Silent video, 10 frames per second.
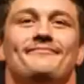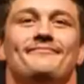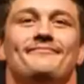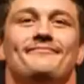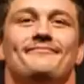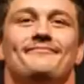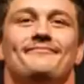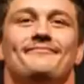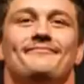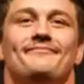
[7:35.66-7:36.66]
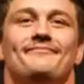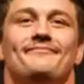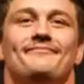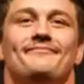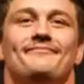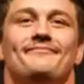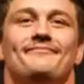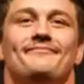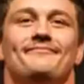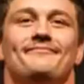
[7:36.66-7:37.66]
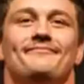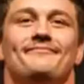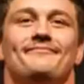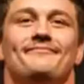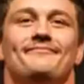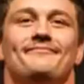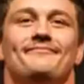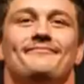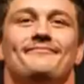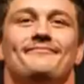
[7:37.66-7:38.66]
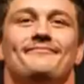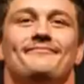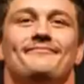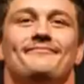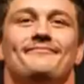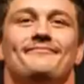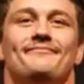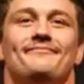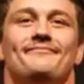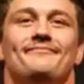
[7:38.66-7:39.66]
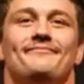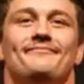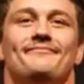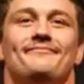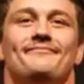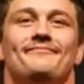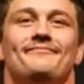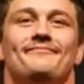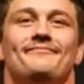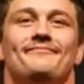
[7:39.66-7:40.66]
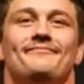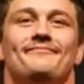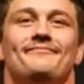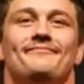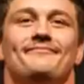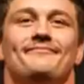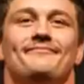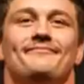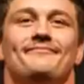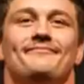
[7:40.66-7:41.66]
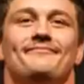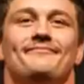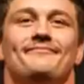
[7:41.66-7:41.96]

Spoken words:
[no speech]